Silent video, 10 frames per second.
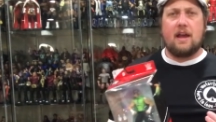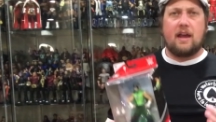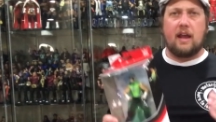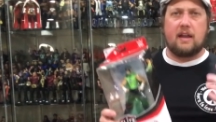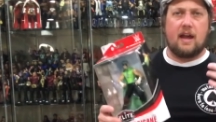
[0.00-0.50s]

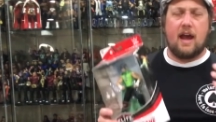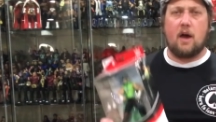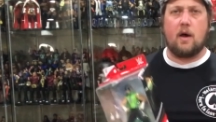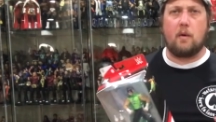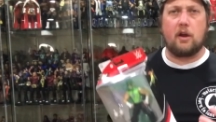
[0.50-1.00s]
and
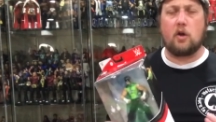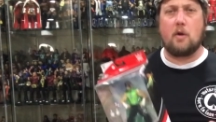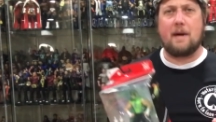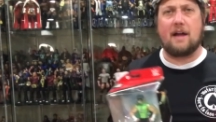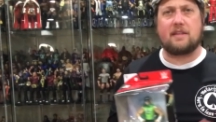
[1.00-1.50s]
how I want to go
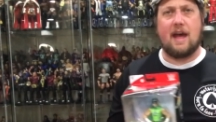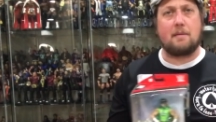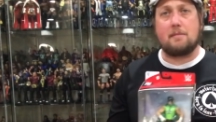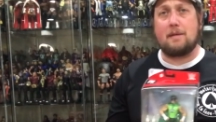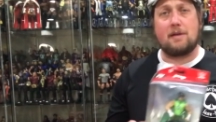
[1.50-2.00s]
about that,
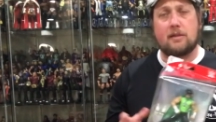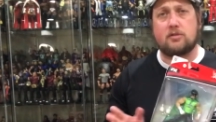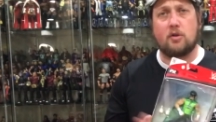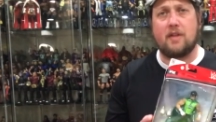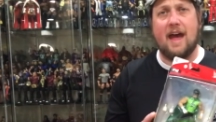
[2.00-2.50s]
but maybe I'll
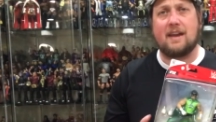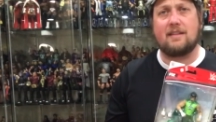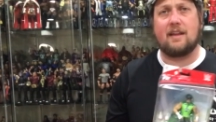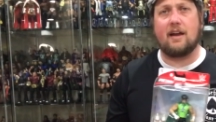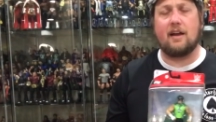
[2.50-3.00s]
throw that
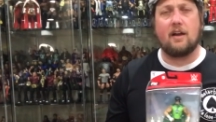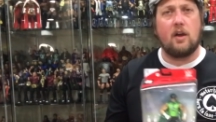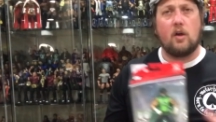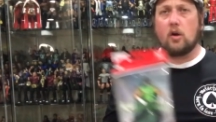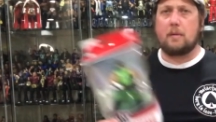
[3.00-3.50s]
in there.
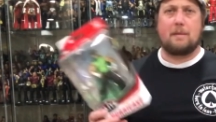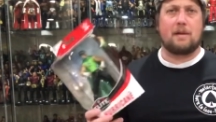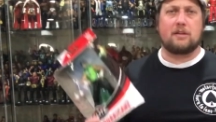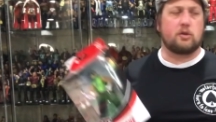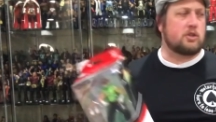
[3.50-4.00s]
Or maybe
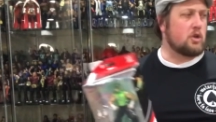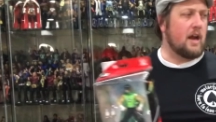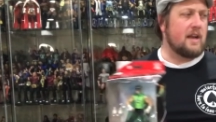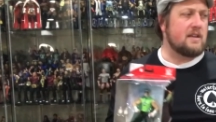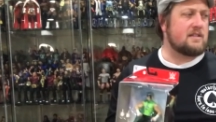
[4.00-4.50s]
I'll do a
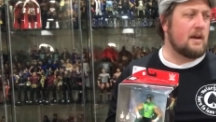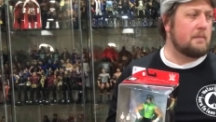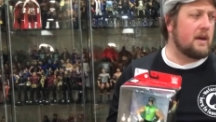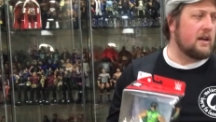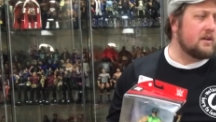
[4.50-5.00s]
trade to
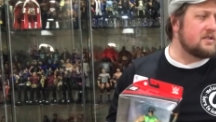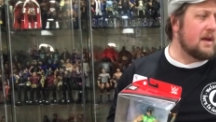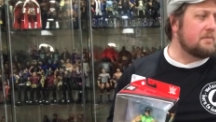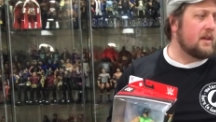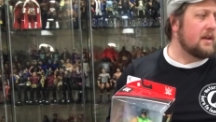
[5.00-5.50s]
somebody or
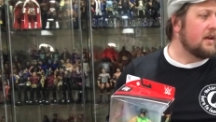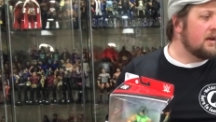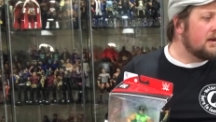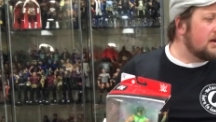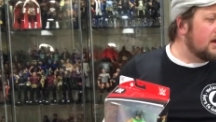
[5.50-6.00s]
something.
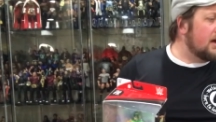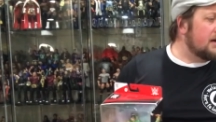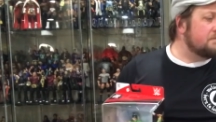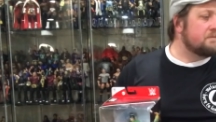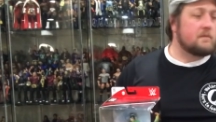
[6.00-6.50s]

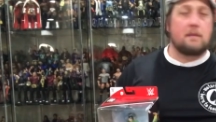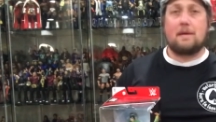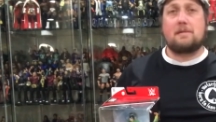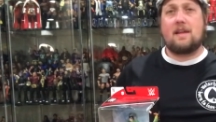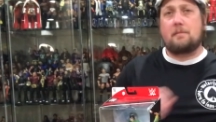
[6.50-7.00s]

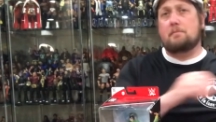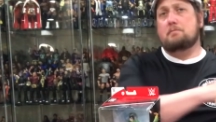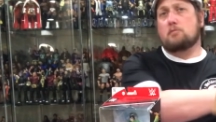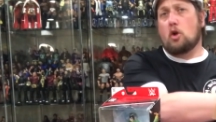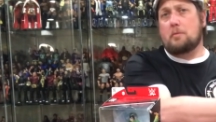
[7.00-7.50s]
Maybe they
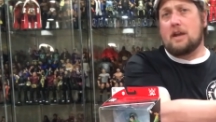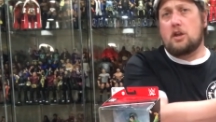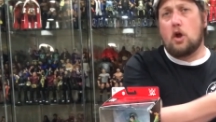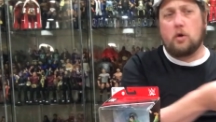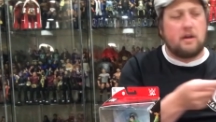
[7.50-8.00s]
wrote me a
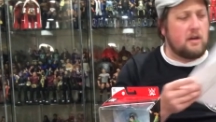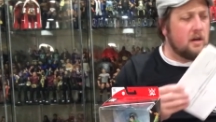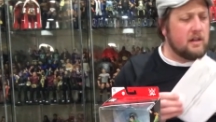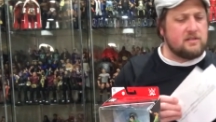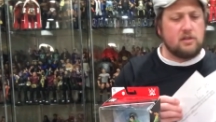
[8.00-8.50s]
note in
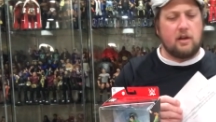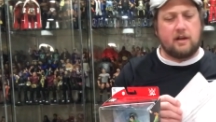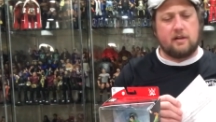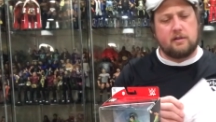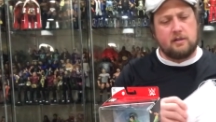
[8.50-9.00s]
here. Let's look.